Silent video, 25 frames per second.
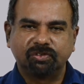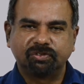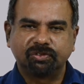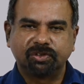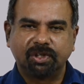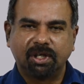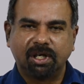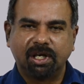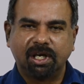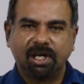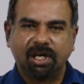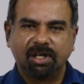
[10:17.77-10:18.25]
the
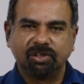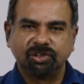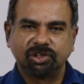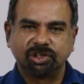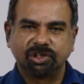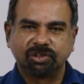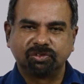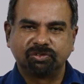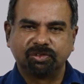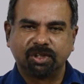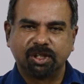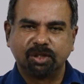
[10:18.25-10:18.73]
house
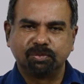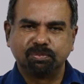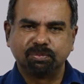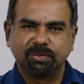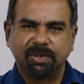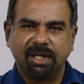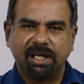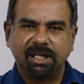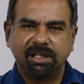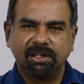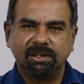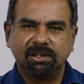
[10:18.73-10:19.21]
were
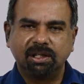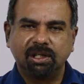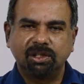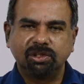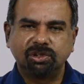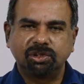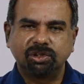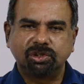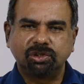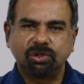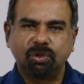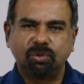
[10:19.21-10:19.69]
made
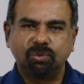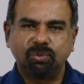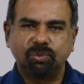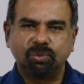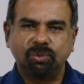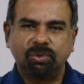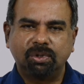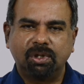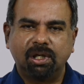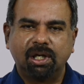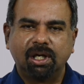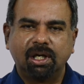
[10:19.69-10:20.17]

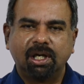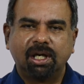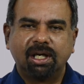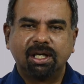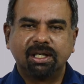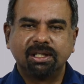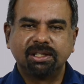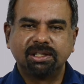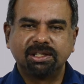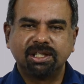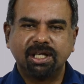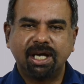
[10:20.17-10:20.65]
so
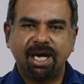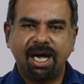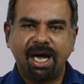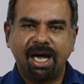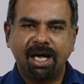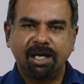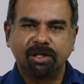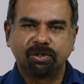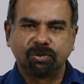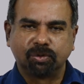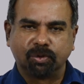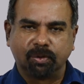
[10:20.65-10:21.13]

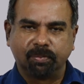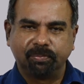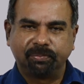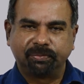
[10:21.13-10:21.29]
narrow.